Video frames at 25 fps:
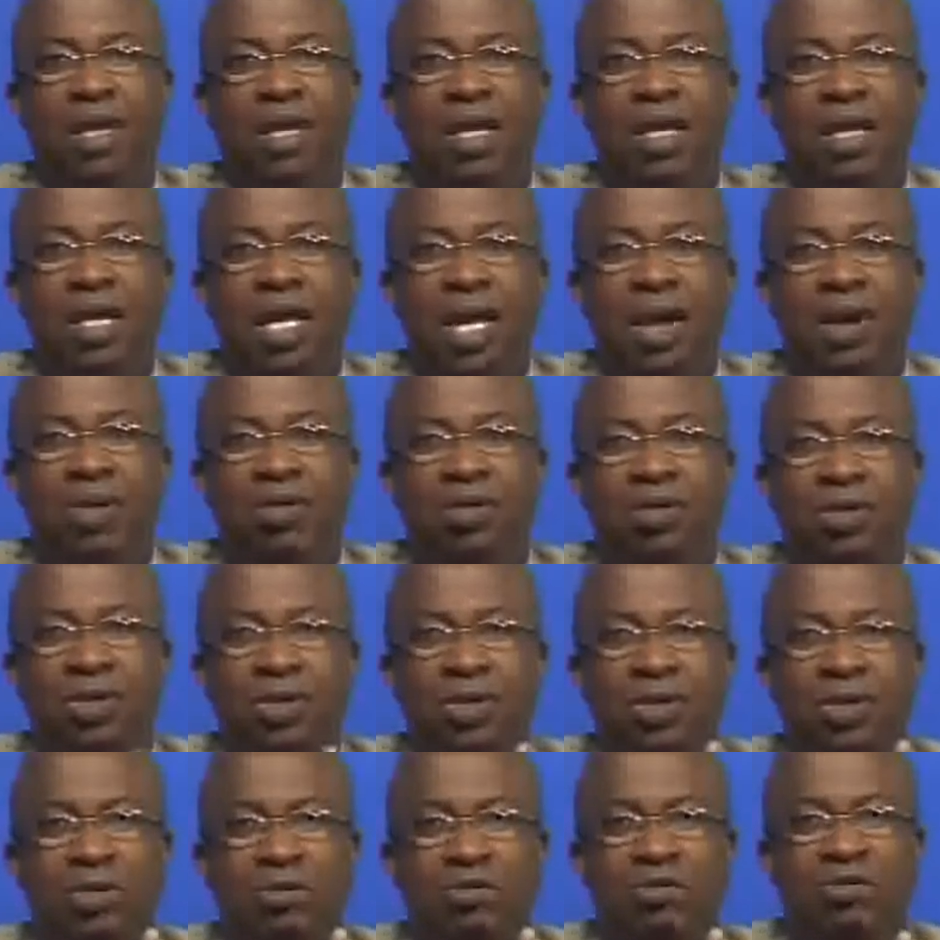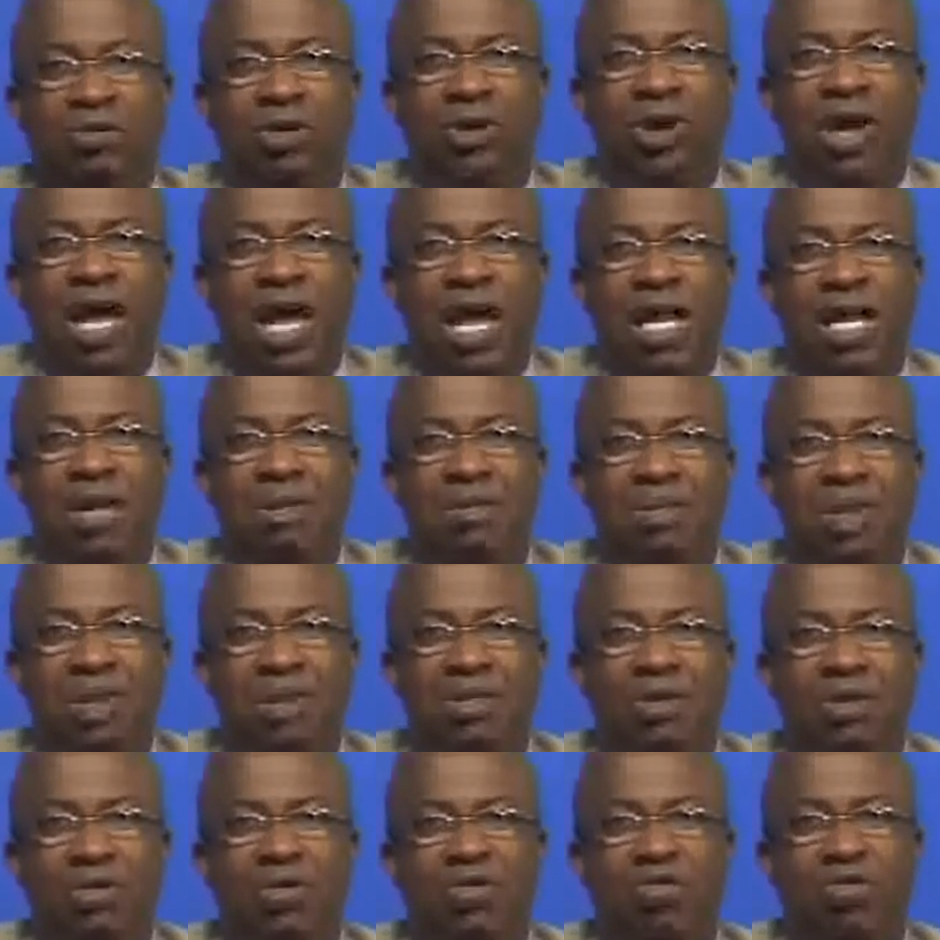Now, for any
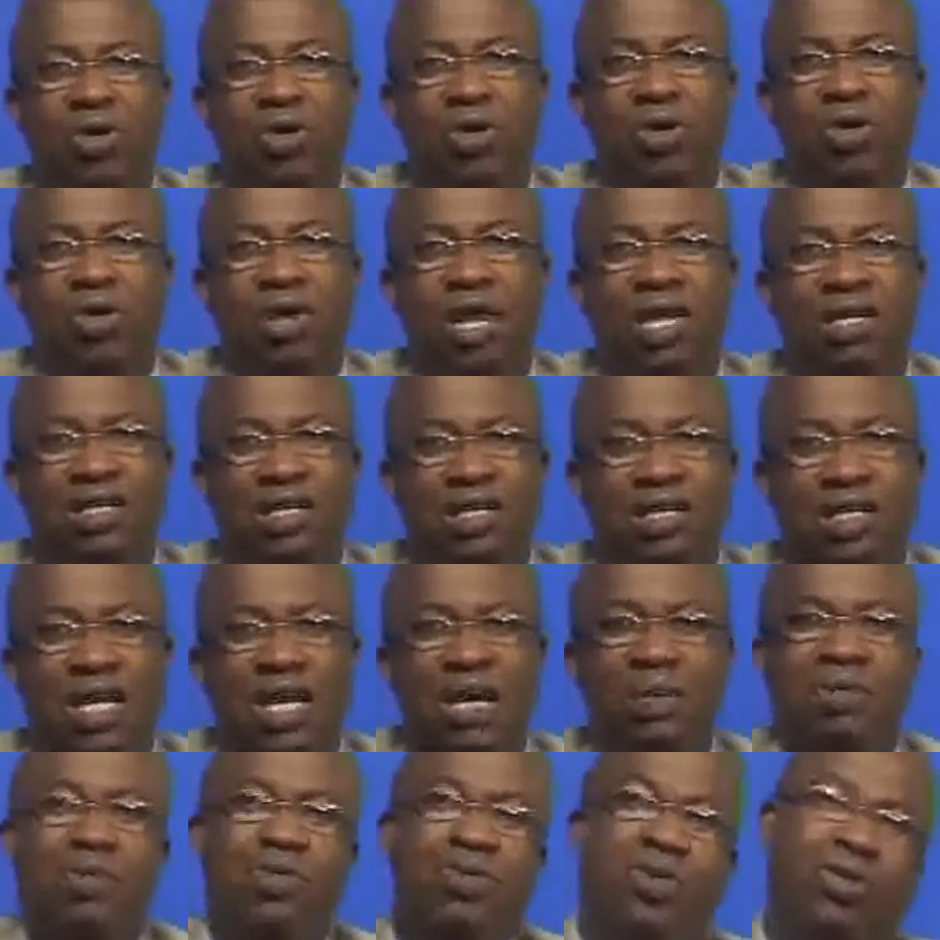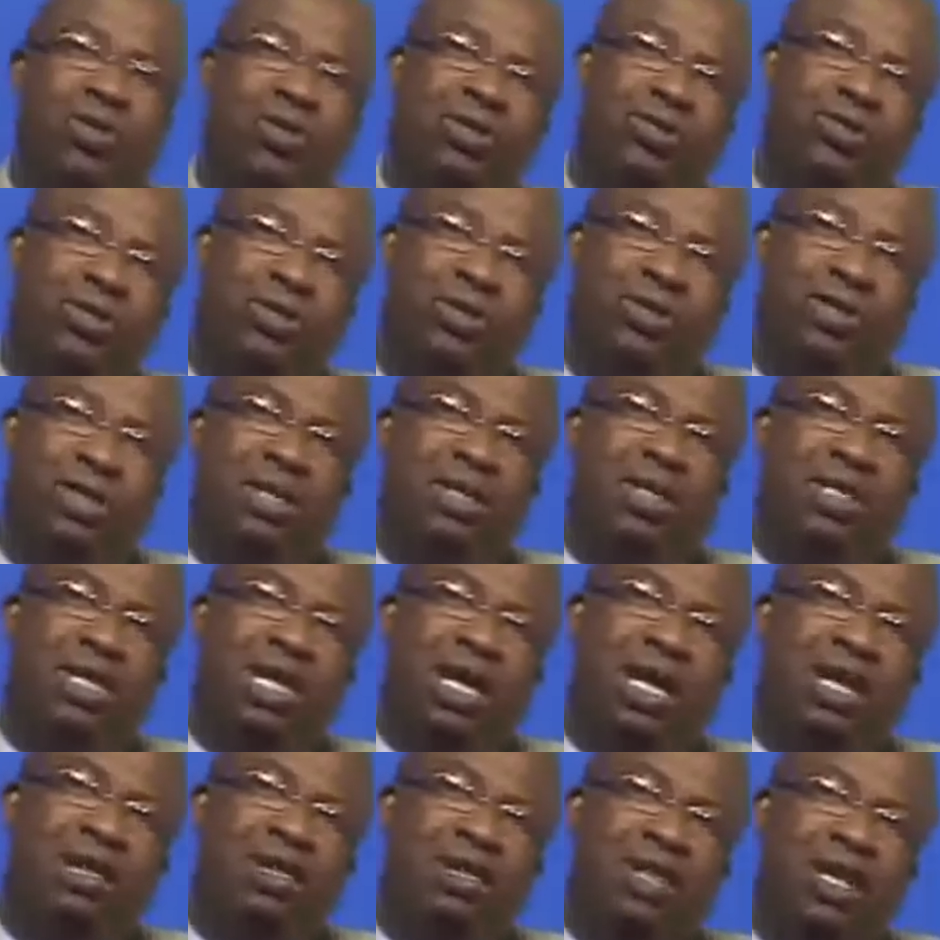method to be called assisted reproduction,
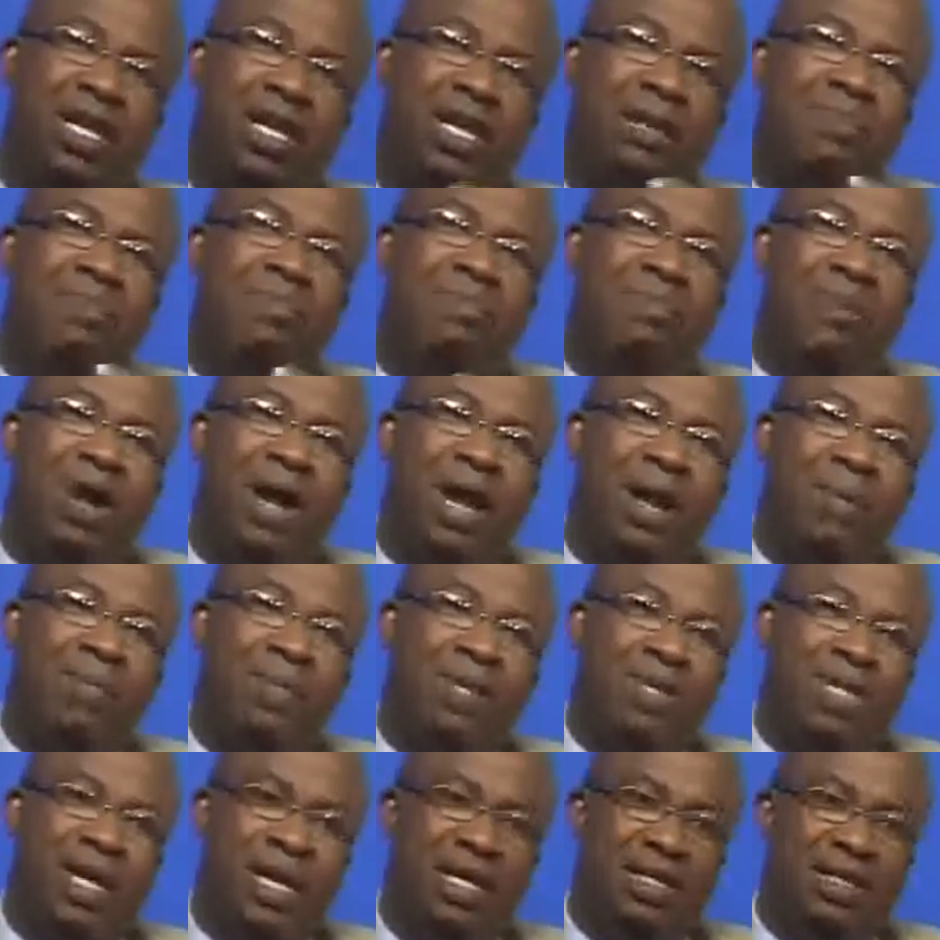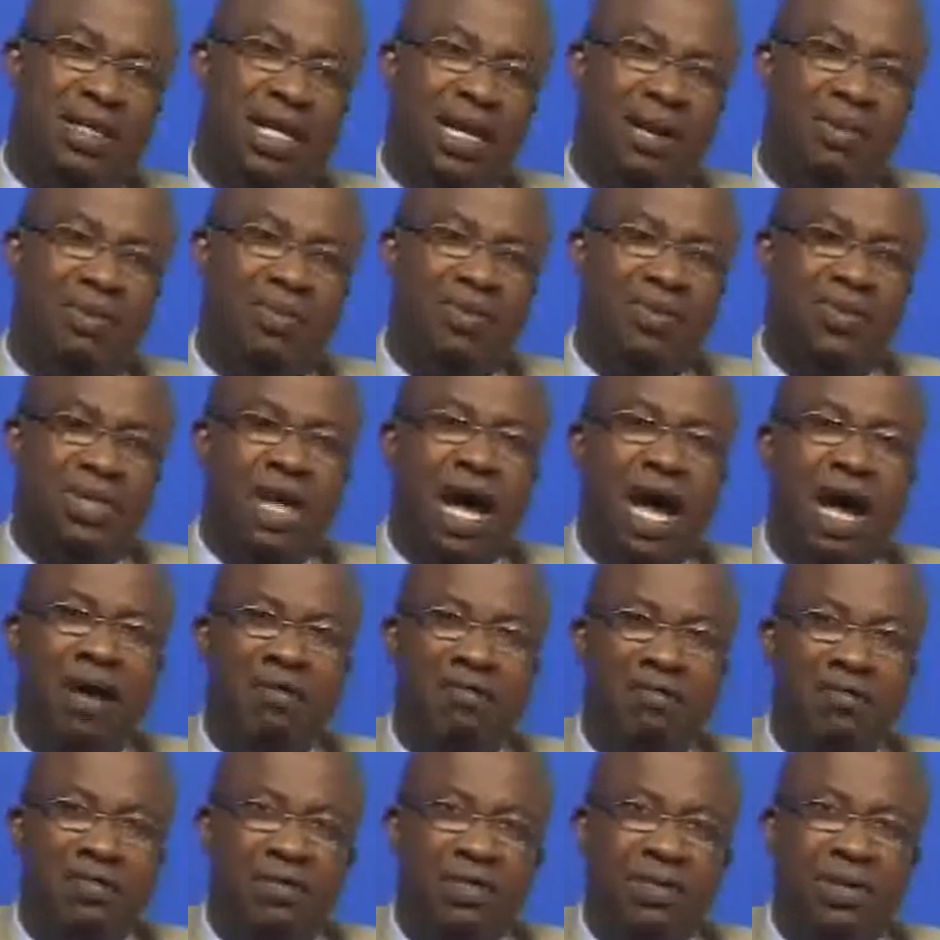there are three parameters that it must
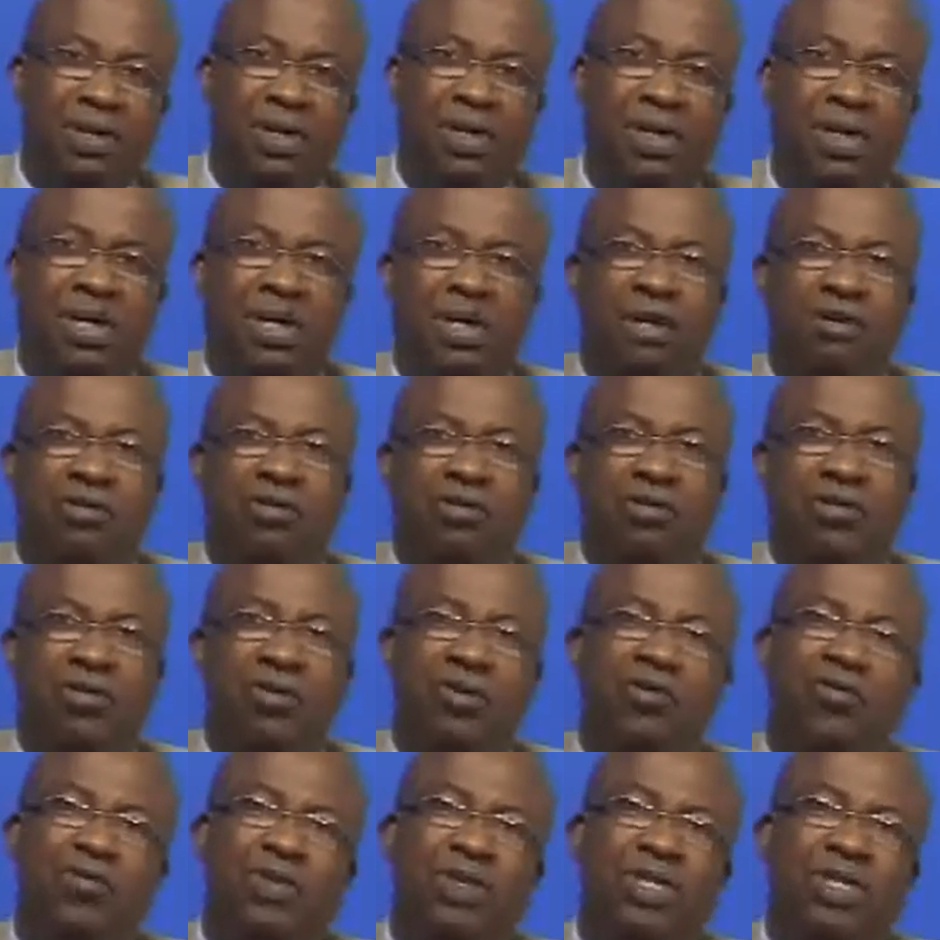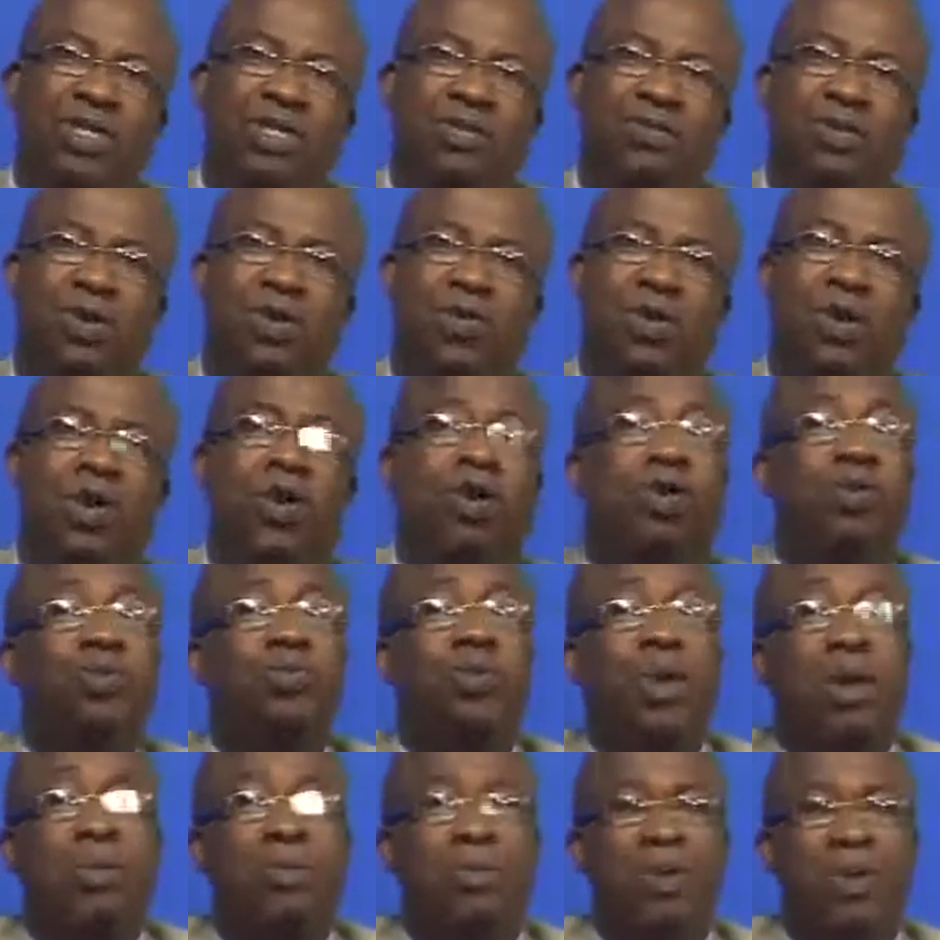have. The first of which is what we call
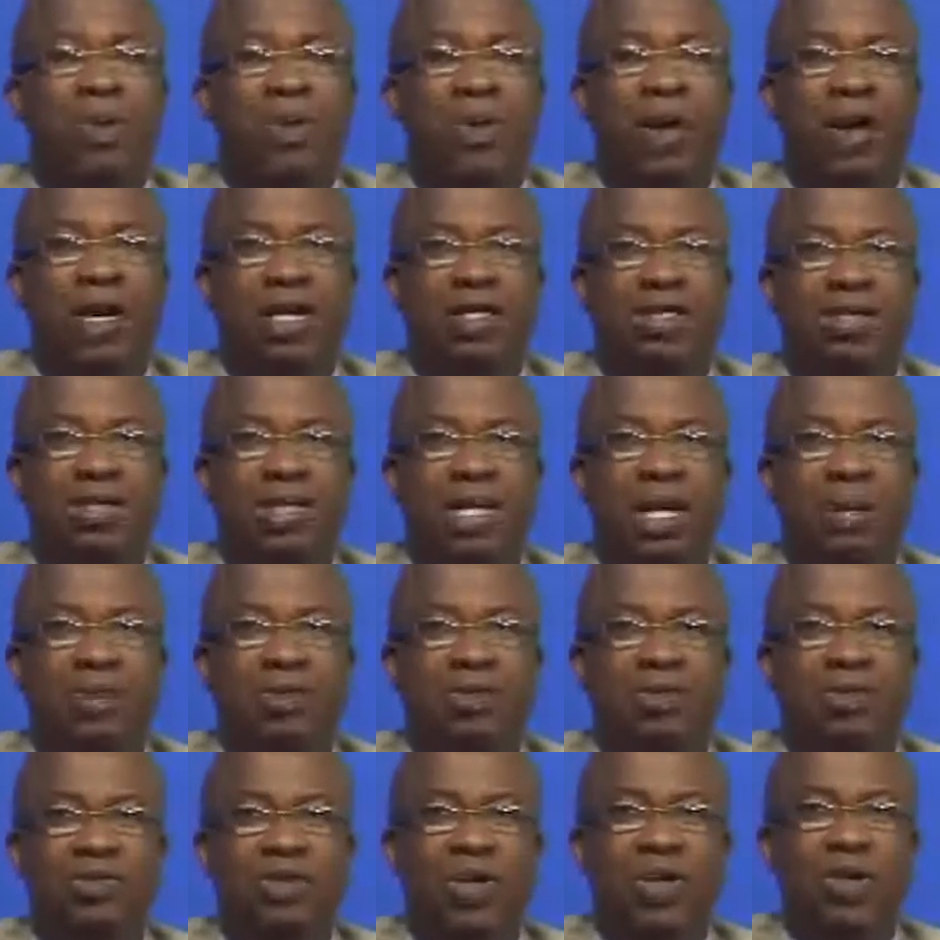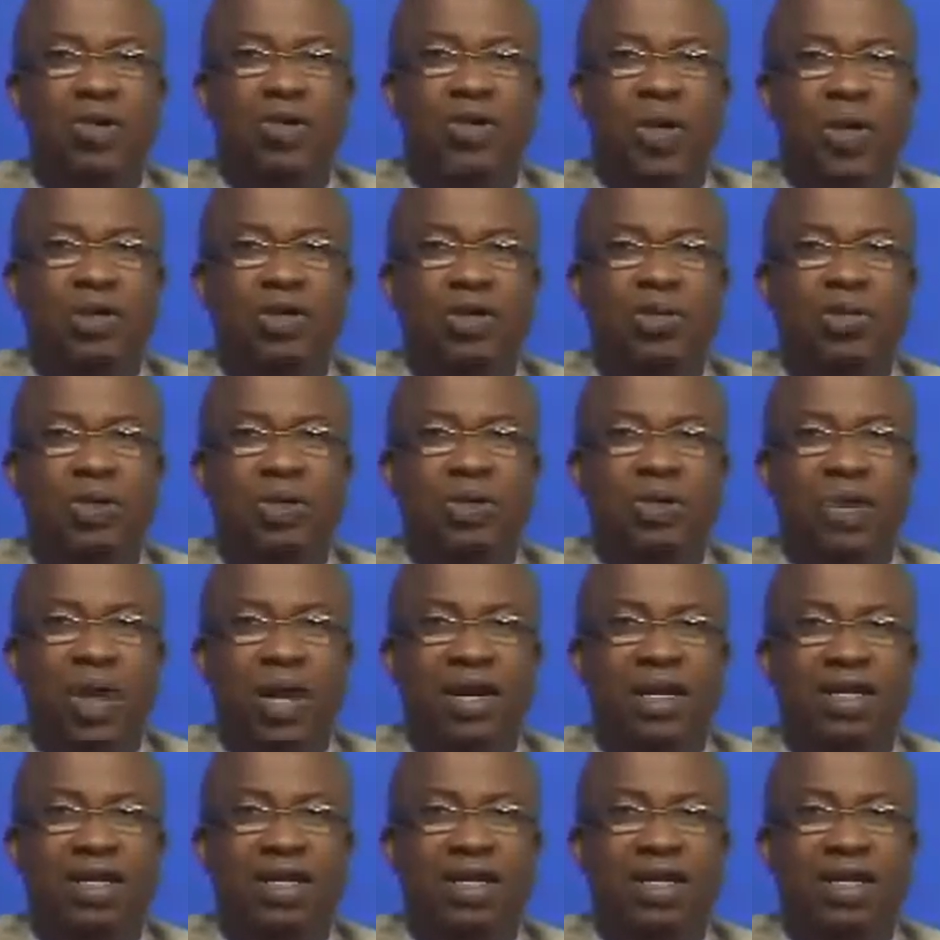sperm preparation. That must be a way to prepare the